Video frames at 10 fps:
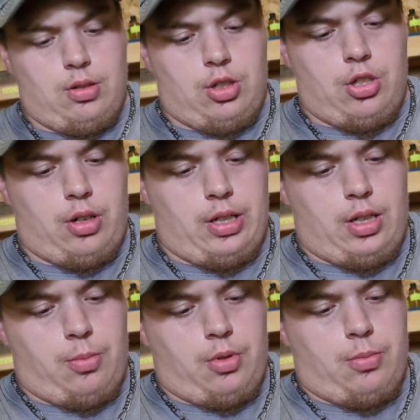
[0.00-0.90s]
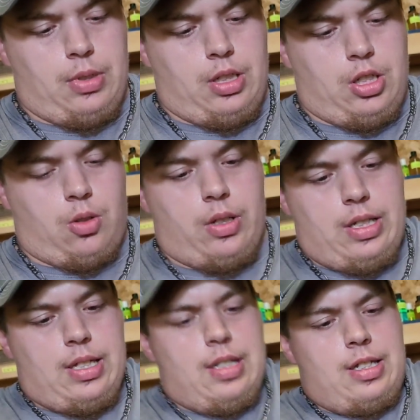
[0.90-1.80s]
straighten it up a little bit, squeeze
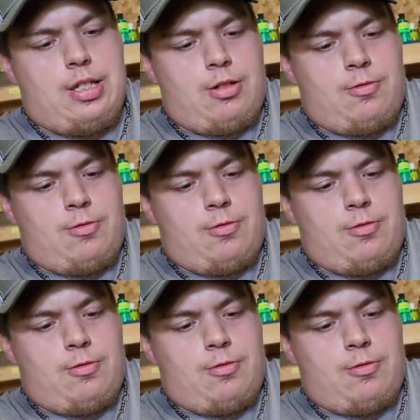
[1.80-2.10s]
this.